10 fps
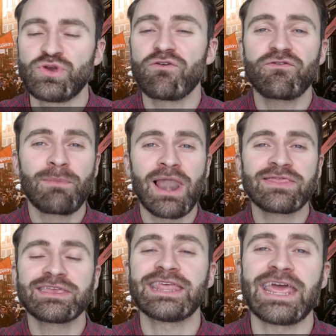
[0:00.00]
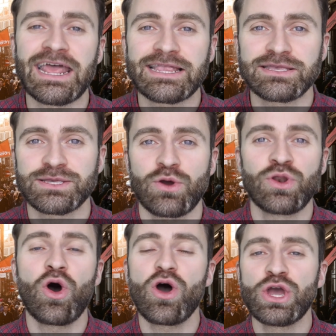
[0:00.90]
You're from London, in it. So
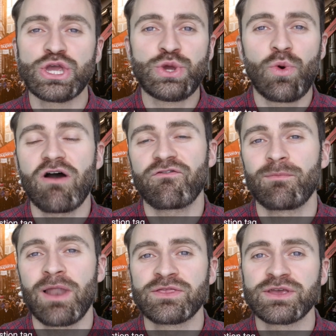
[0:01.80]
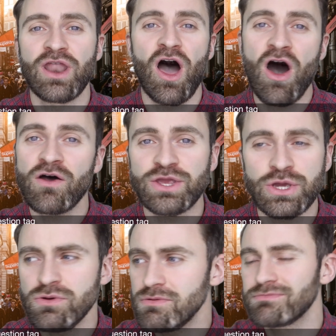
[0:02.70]
not you are from London, aren't
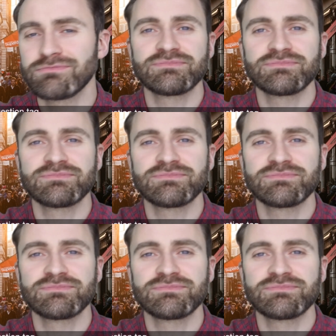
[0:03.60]
you?